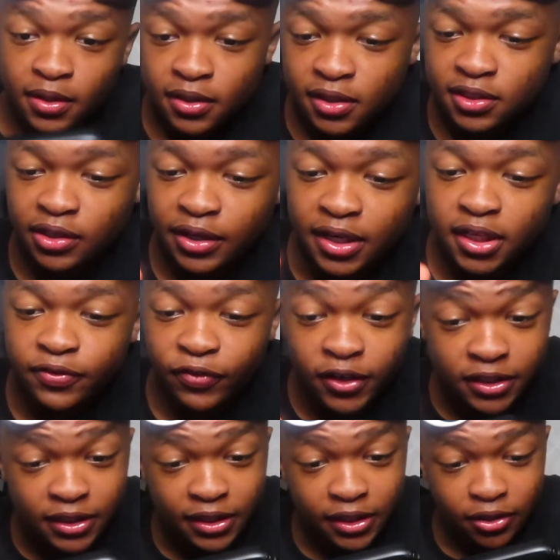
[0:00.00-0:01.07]
So here's the
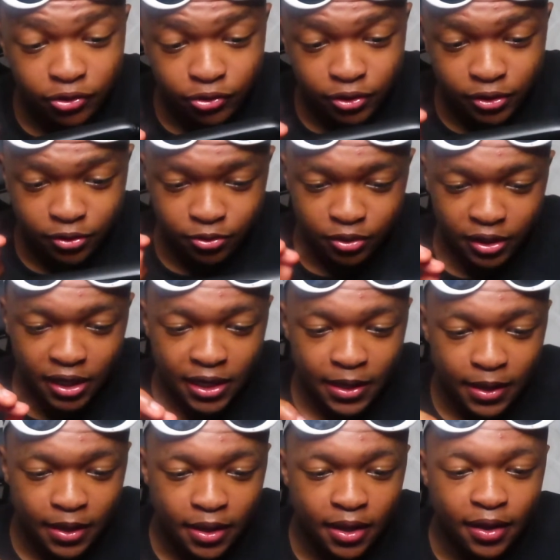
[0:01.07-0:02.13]
first thing you need to do, okay?
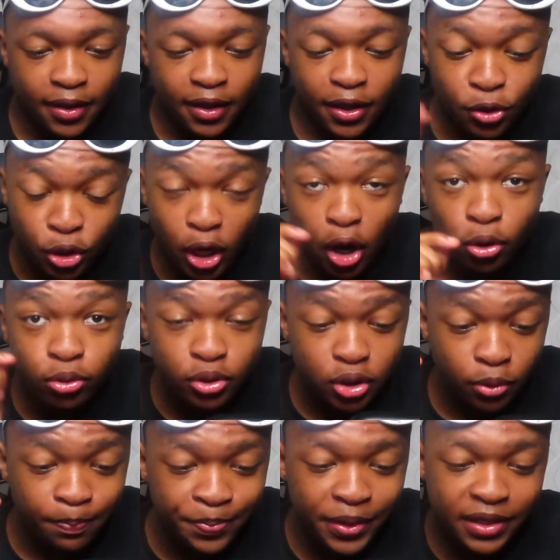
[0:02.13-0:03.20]
Go
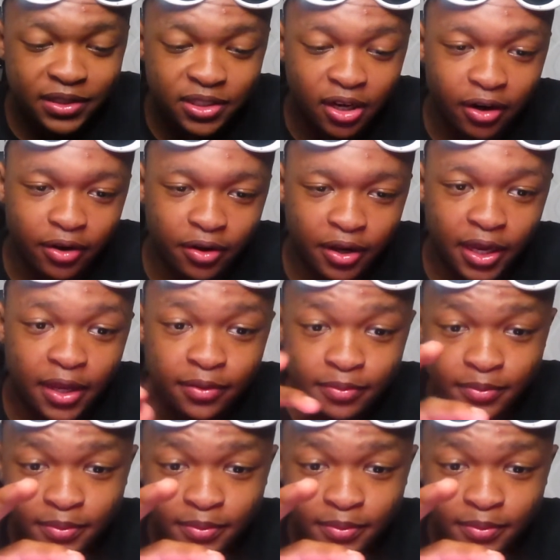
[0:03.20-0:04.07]
to PicsArt, okay?